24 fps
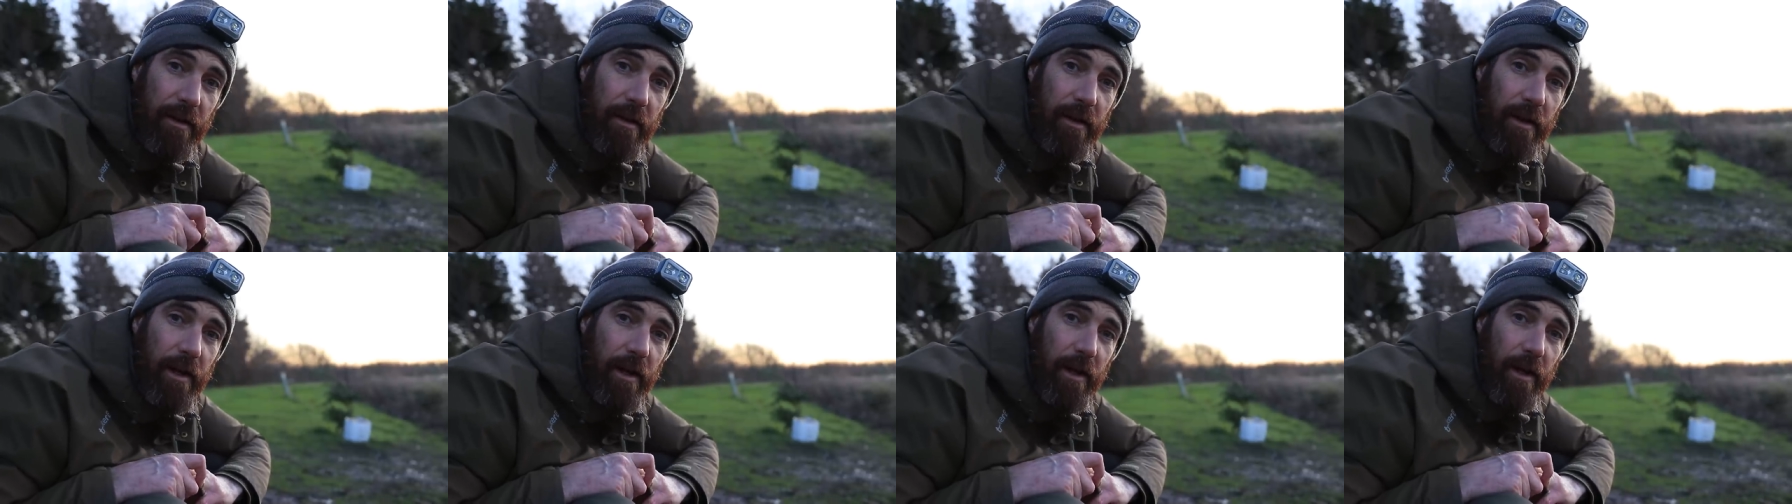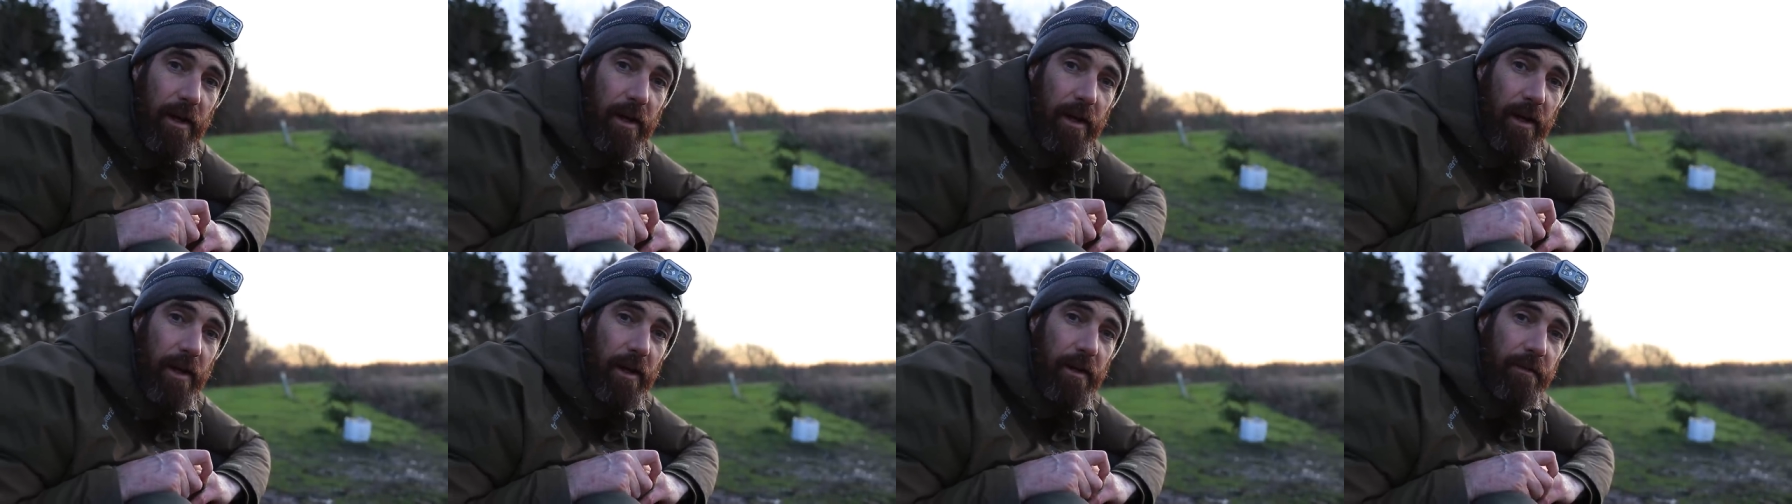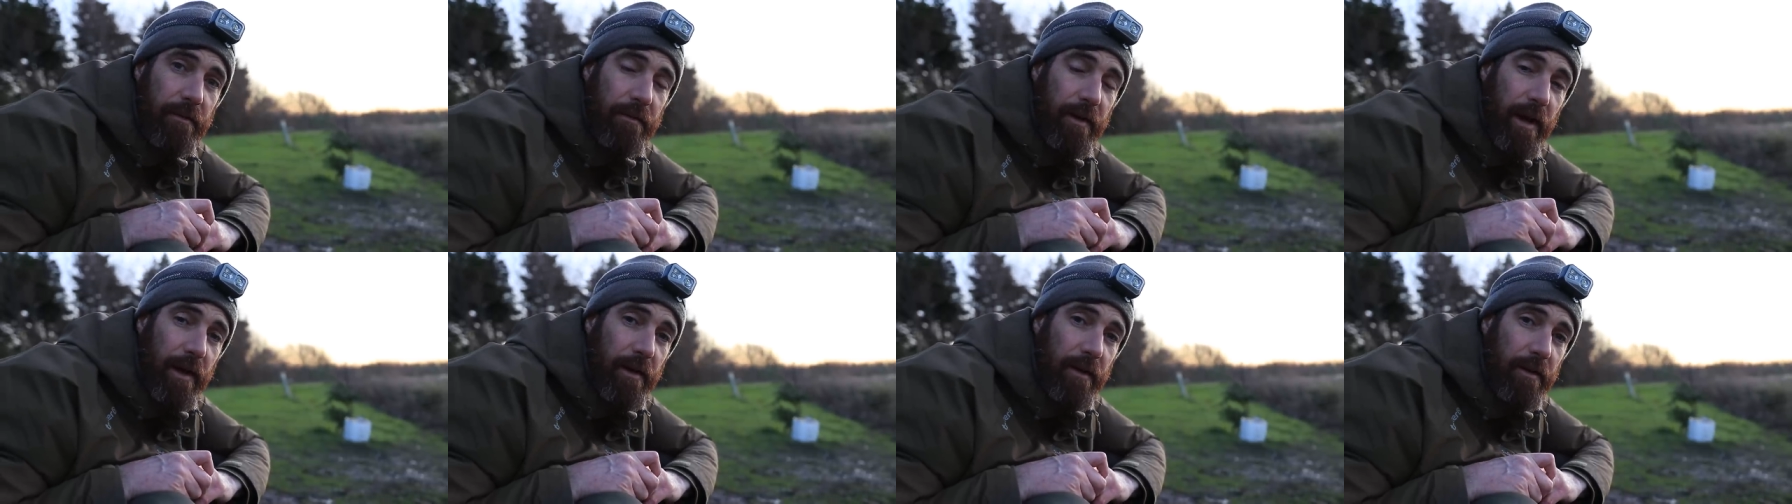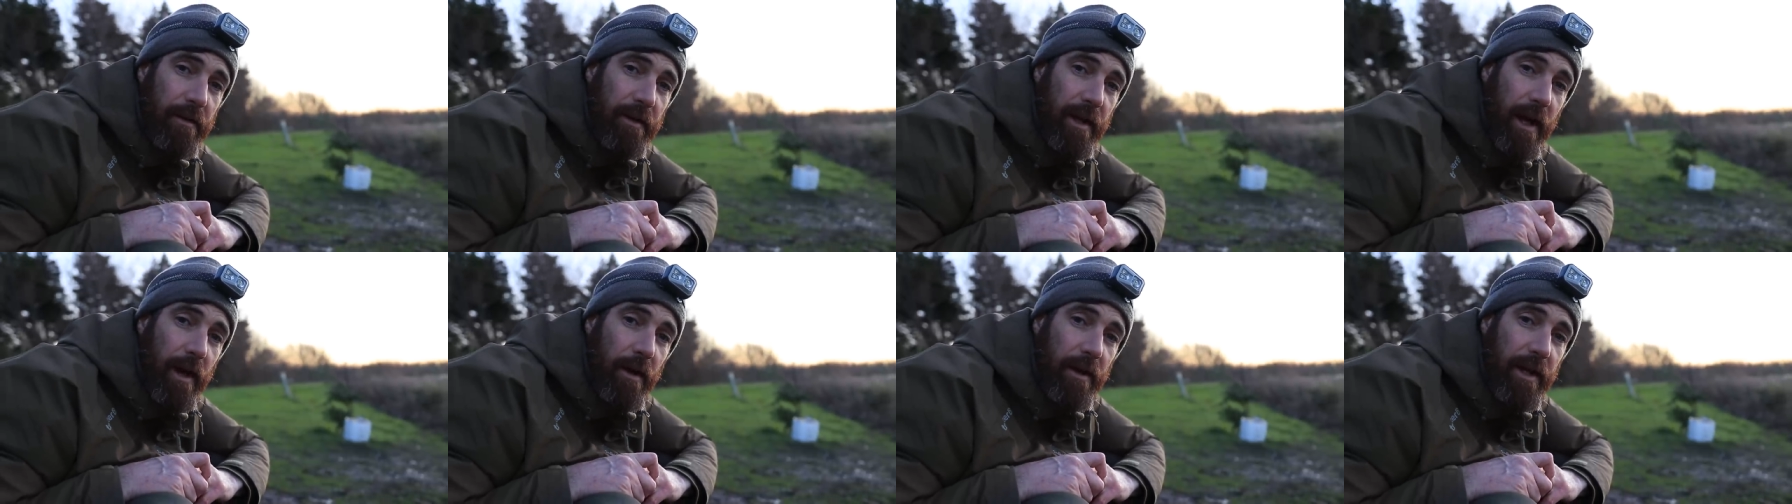Found a
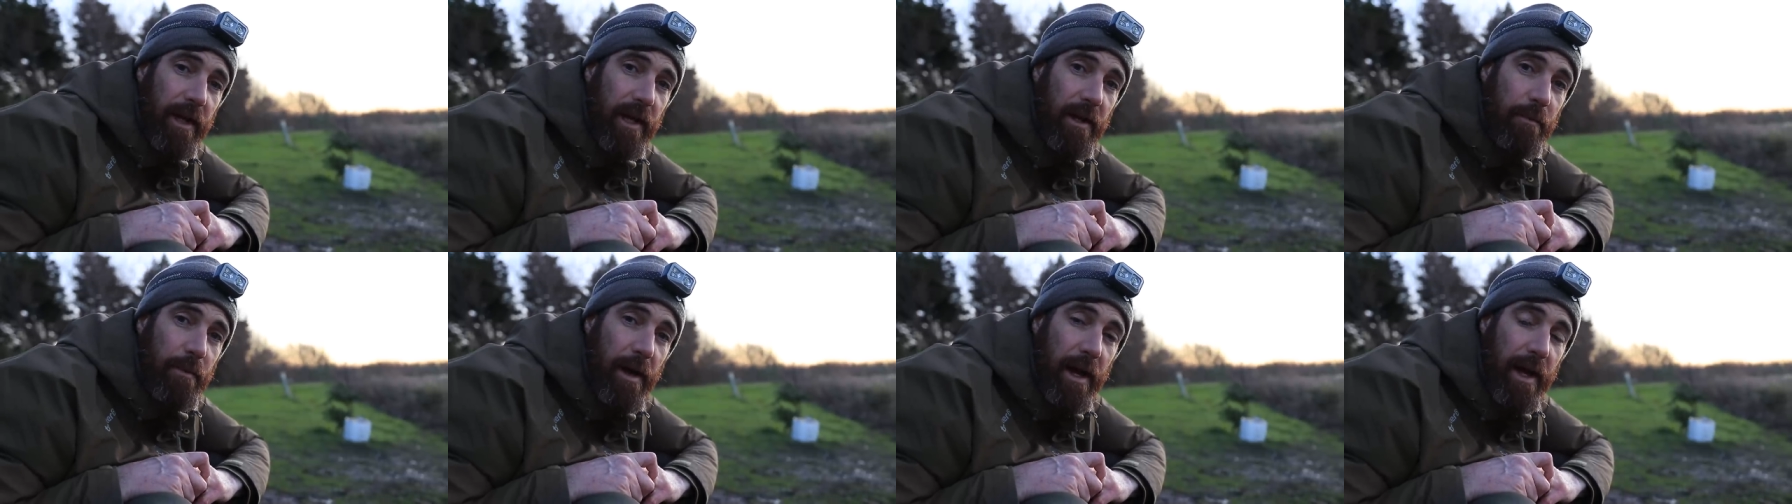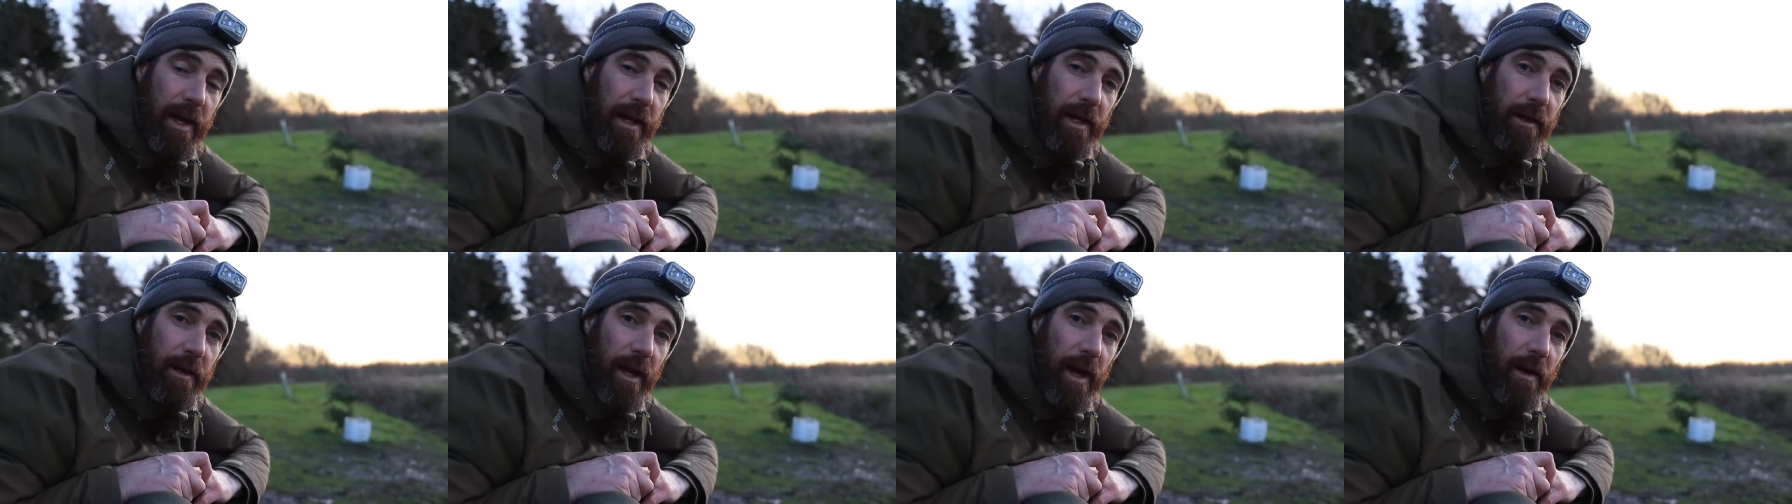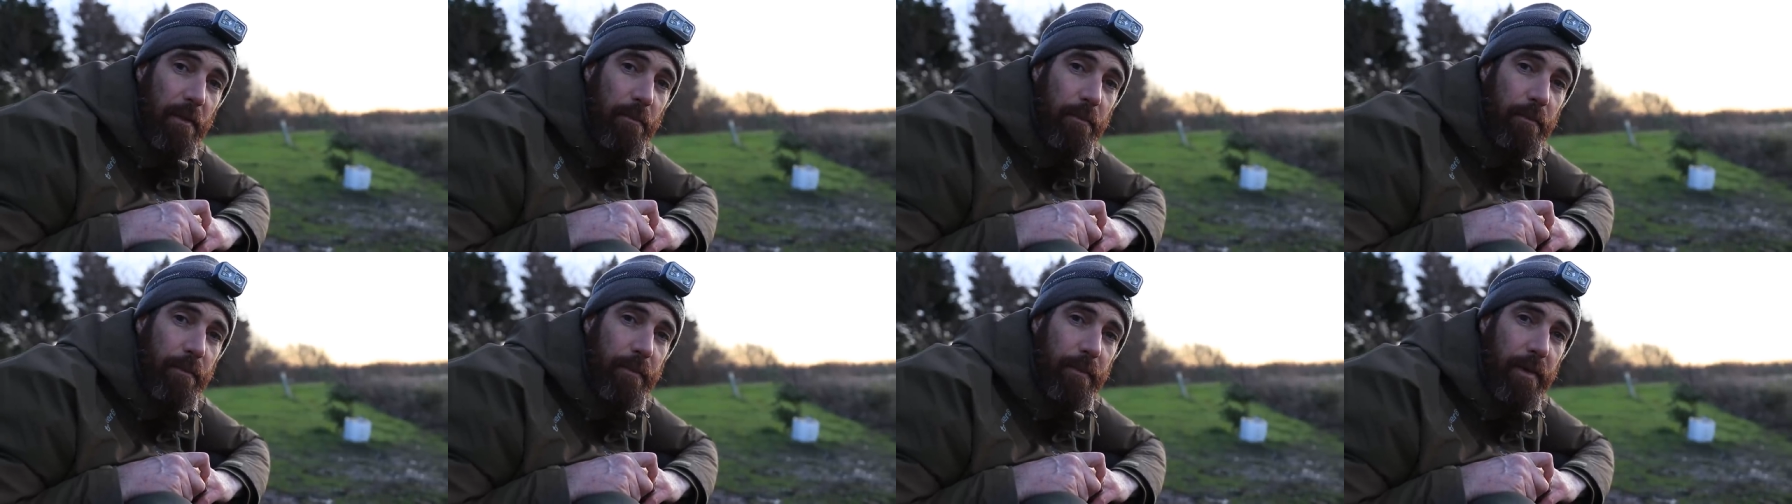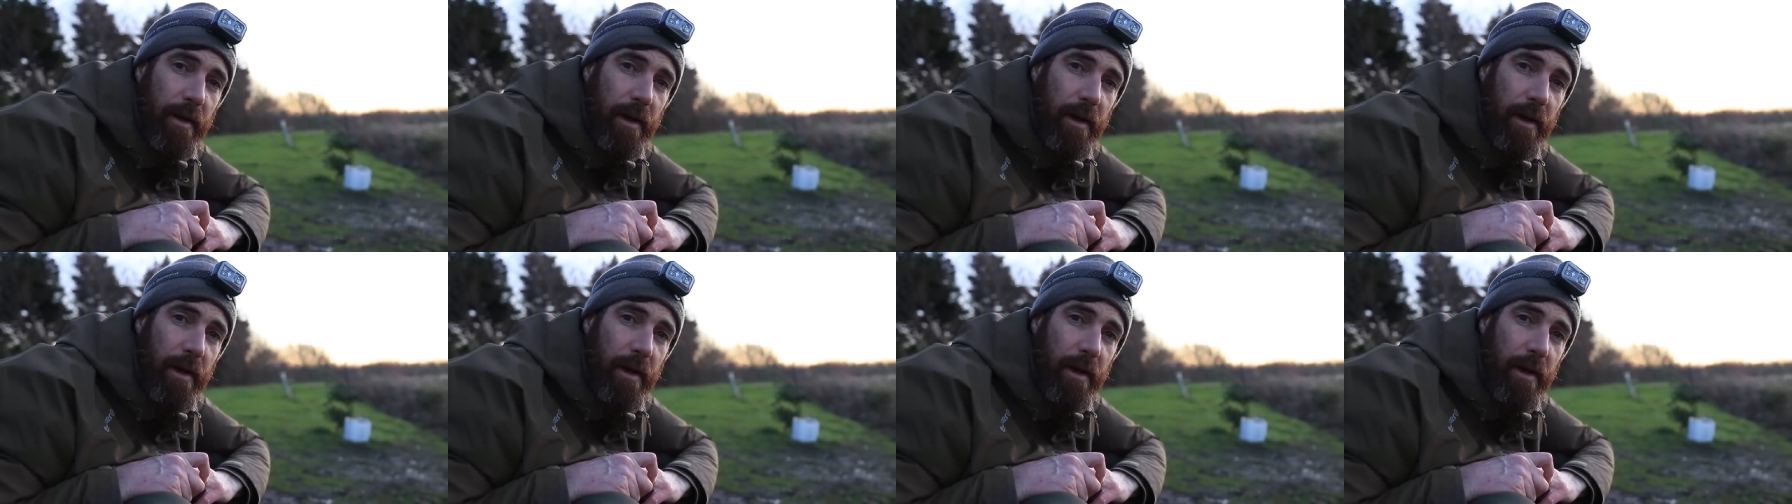set on eBay. Um,